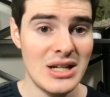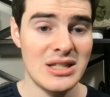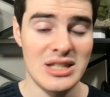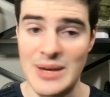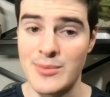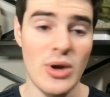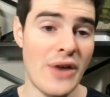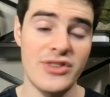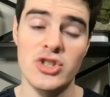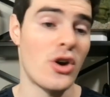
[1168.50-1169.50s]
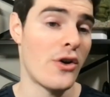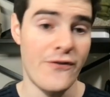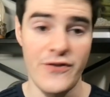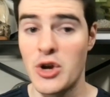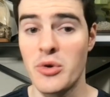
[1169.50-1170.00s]
teams will have to start
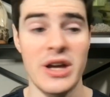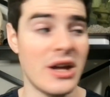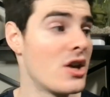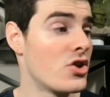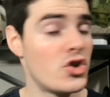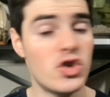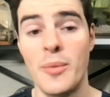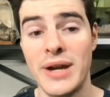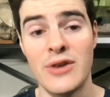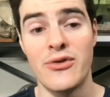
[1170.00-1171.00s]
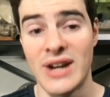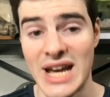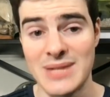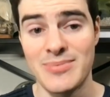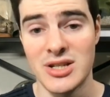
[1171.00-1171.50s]
fearing so many different
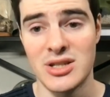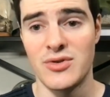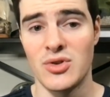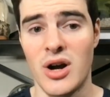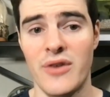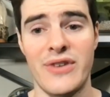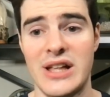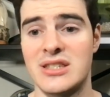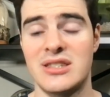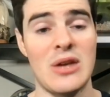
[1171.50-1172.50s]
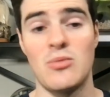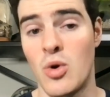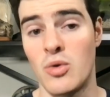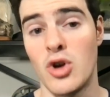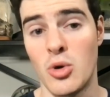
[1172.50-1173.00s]
aspects of your offense. They
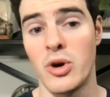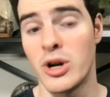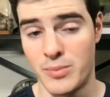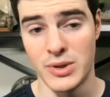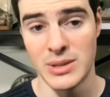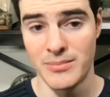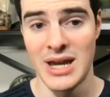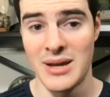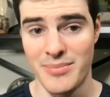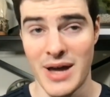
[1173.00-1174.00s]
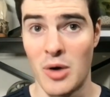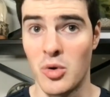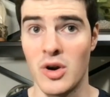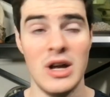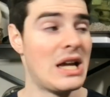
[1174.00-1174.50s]
won't know where to put the
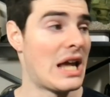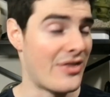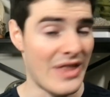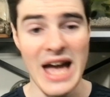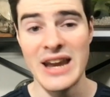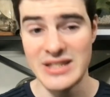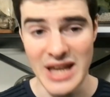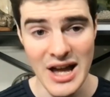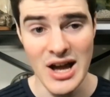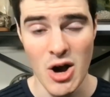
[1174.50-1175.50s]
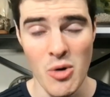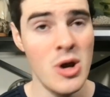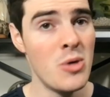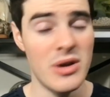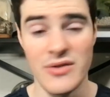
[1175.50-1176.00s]
manpower. And that is how
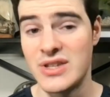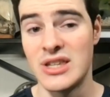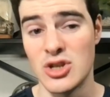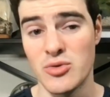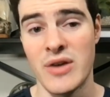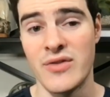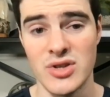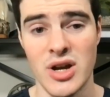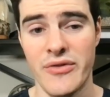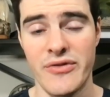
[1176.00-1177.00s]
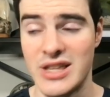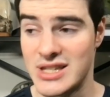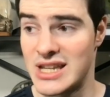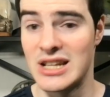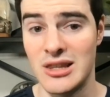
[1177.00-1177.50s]
we have seen this Ravens offense
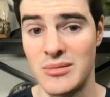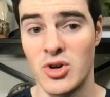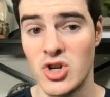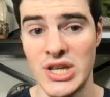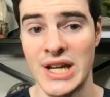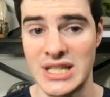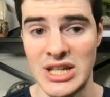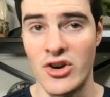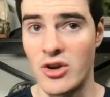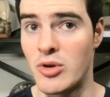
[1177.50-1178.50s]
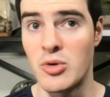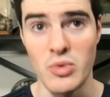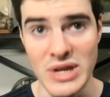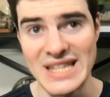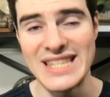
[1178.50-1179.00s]
in the Lamar Jackson era. When
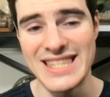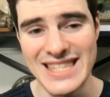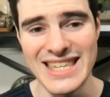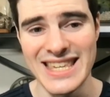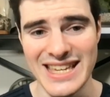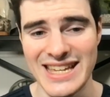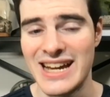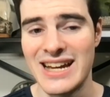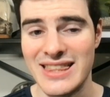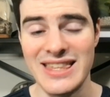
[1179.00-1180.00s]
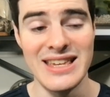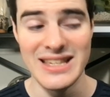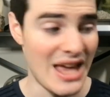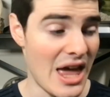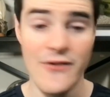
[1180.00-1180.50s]
we see
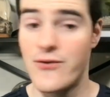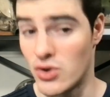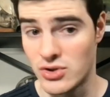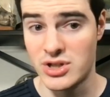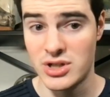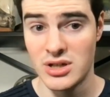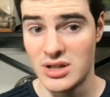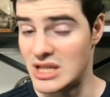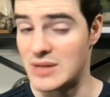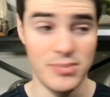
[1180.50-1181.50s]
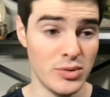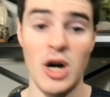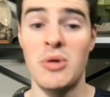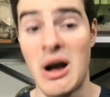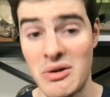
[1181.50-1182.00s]
these efforts, these
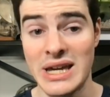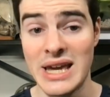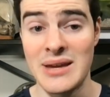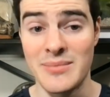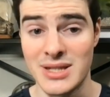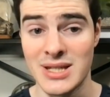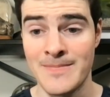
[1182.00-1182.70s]
blowout games,